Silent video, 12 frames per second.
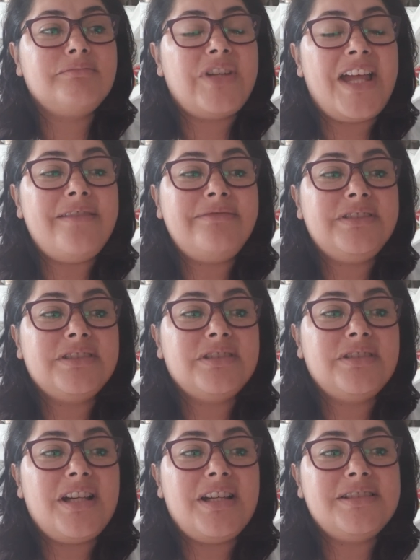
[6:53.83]

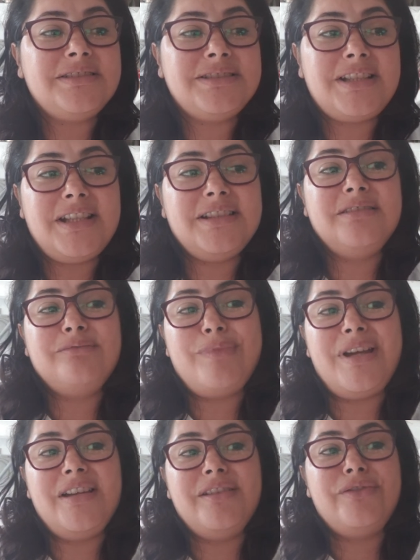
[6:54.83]
after I started
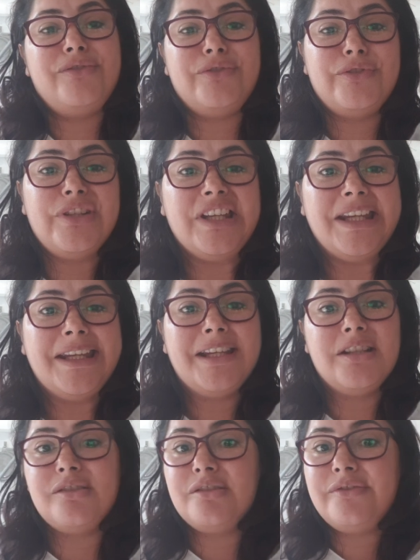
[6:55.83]
my
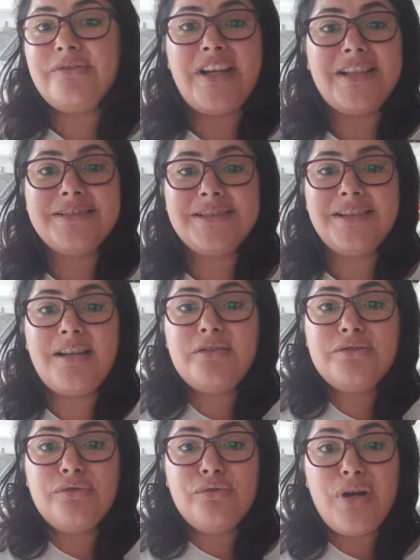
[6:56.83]
journey of finding
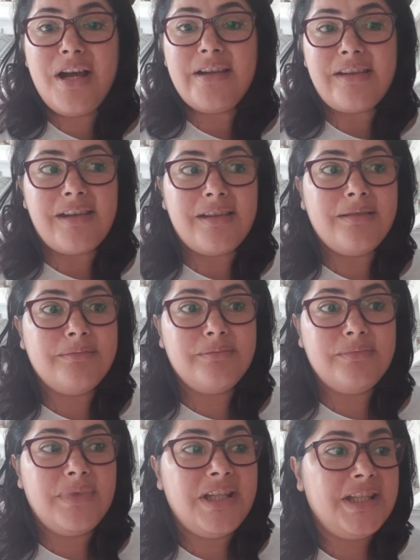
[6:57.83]
out who I
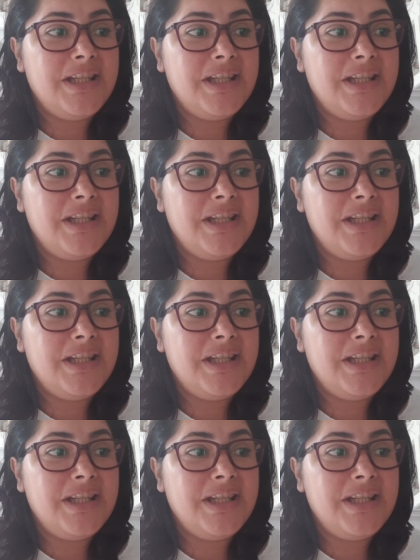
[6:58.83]
am,